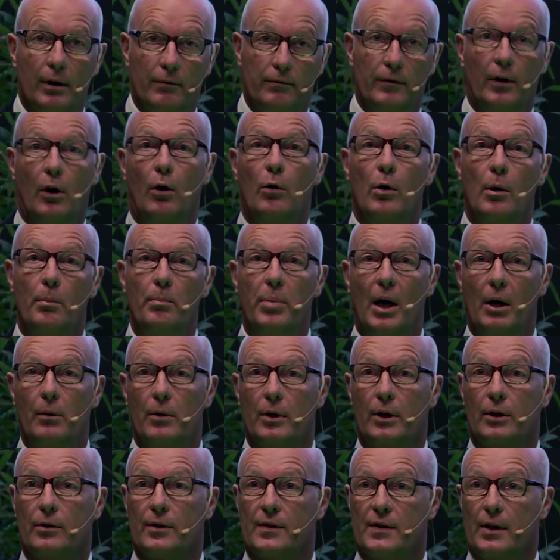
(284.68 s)
have lower
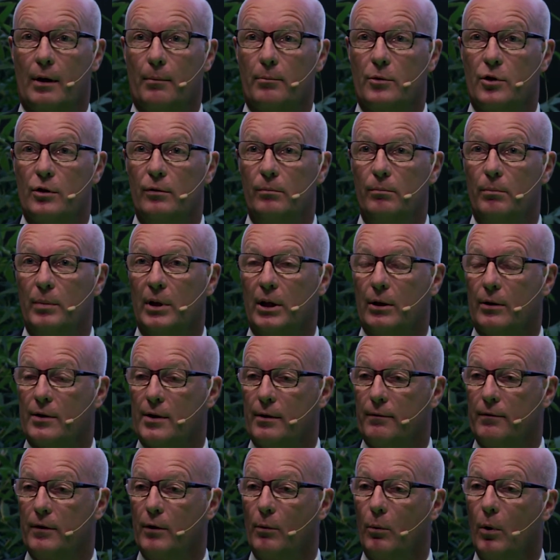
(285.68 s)
power consumption, because
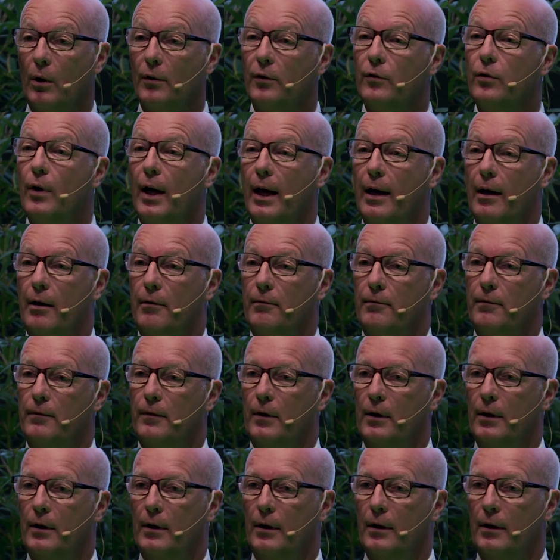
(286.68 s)
if you want to have
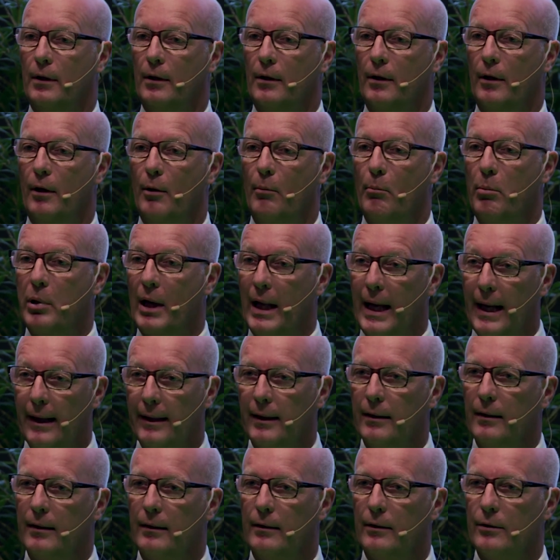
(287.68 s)

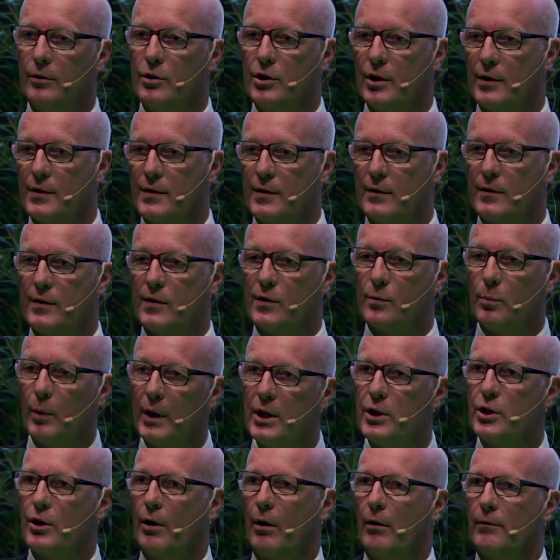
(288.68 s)
black, you just
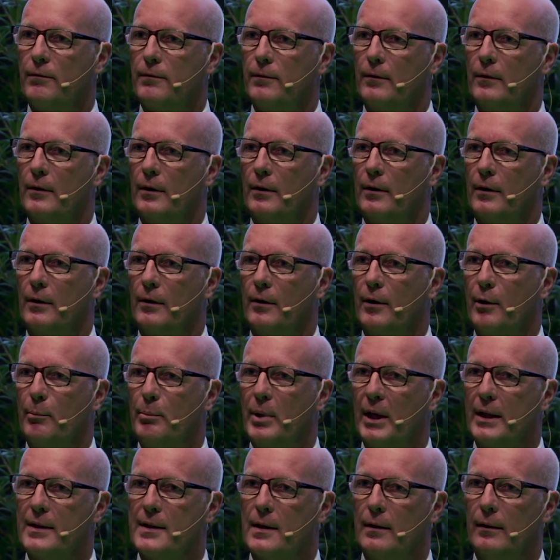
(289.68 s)
switch off the
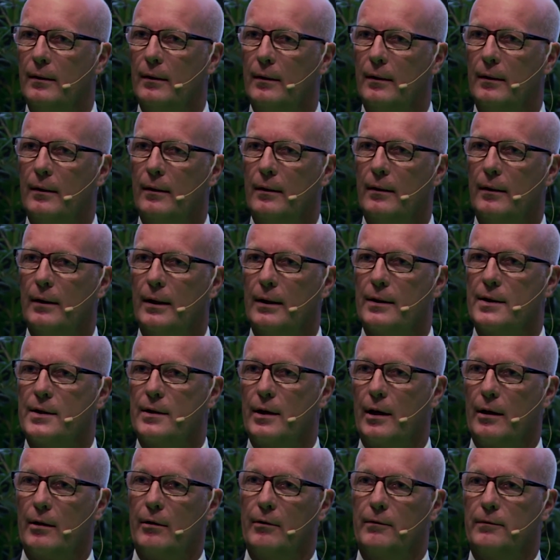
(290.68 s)
pixel
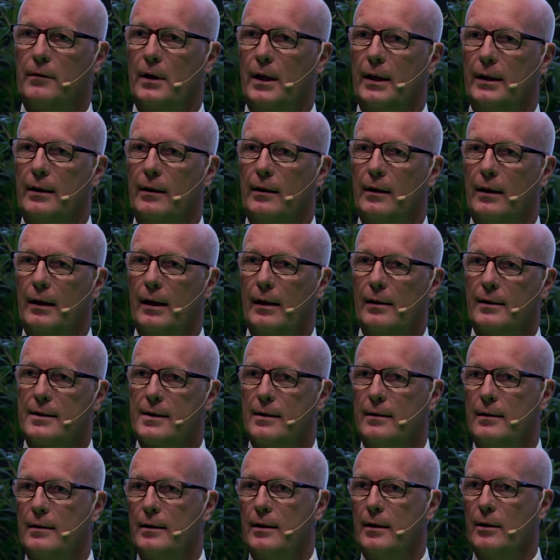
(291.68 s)
instead of like in an
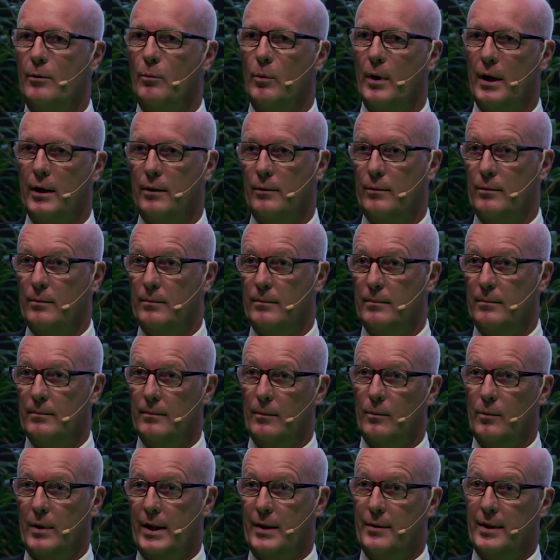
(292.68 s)
LCD where you
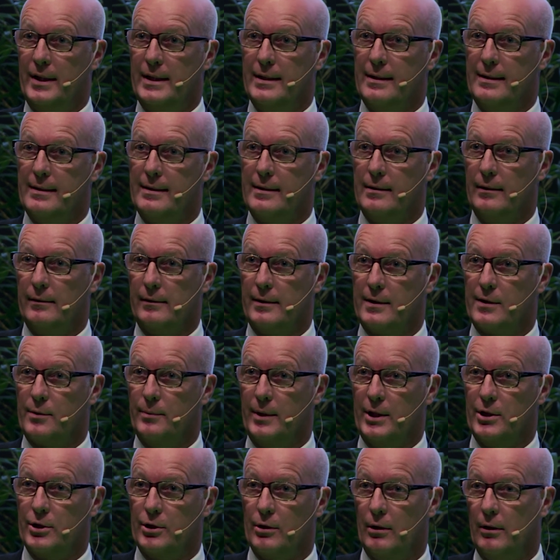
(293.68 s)
where it is still
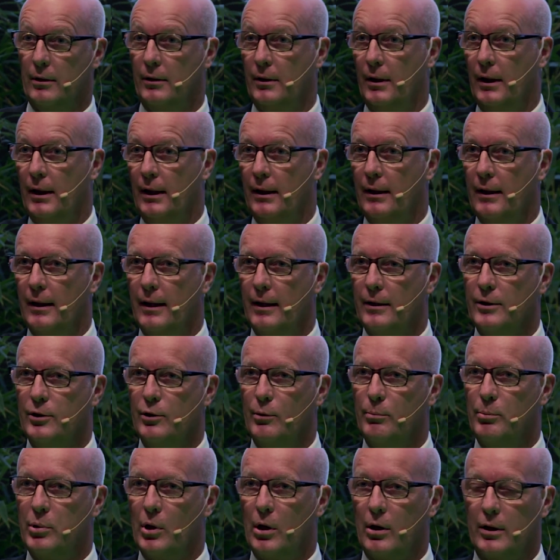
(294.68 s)
switched on and
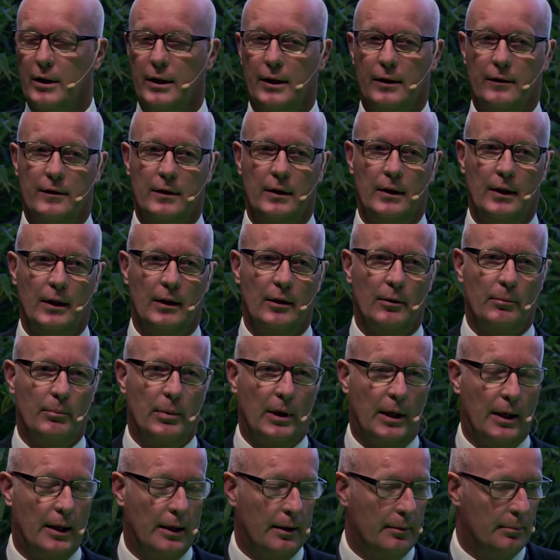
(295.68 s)
you block it
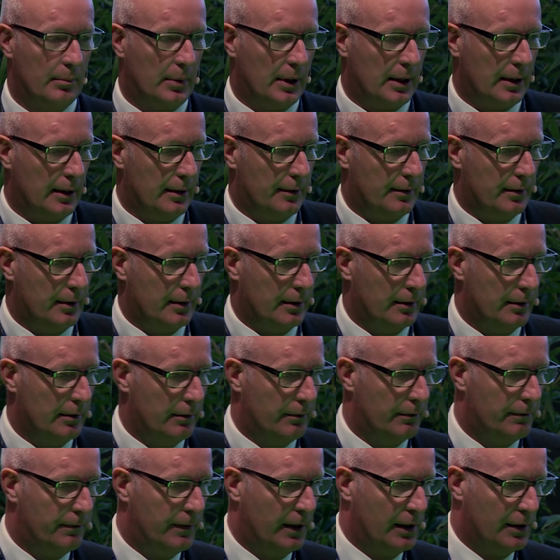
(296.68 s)
by, by the
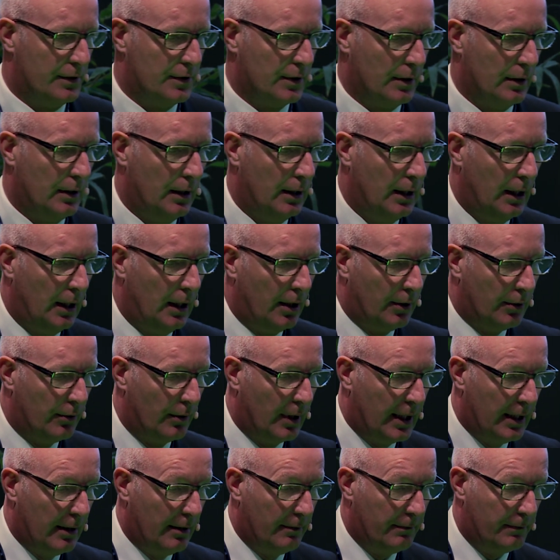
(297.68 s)
filter.
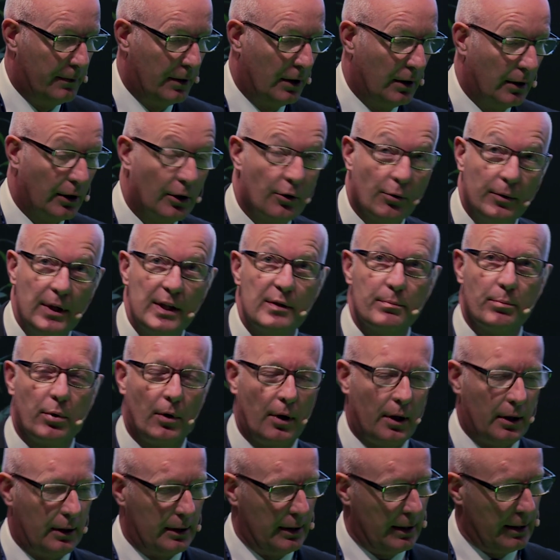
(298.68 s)
You have an increased
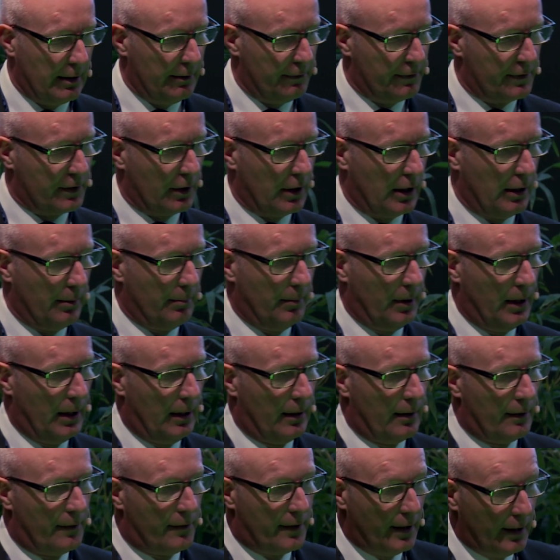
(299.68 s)
product lifetime,
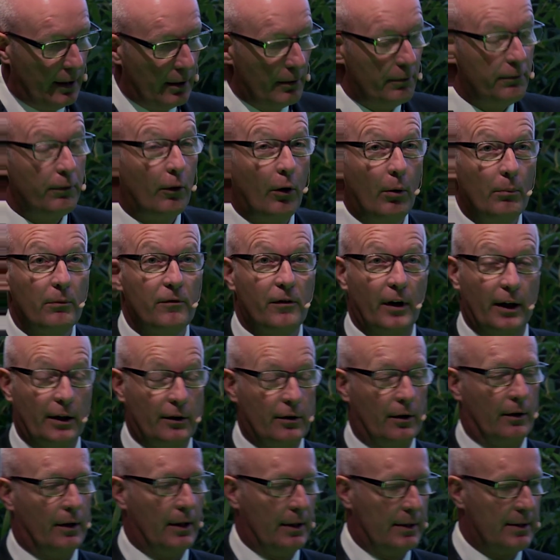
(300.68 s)
thinner form
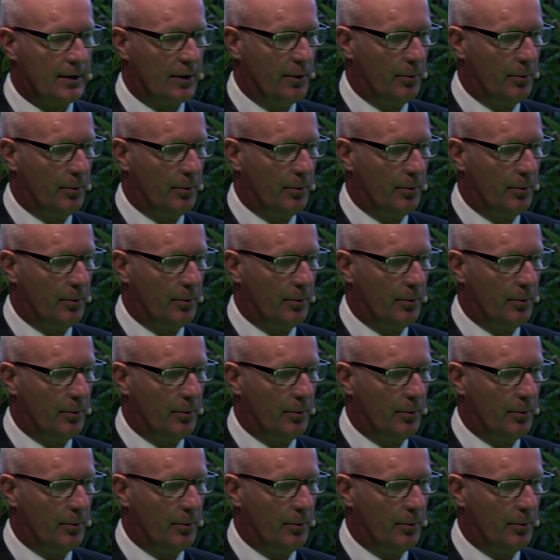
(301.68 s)
factor, that's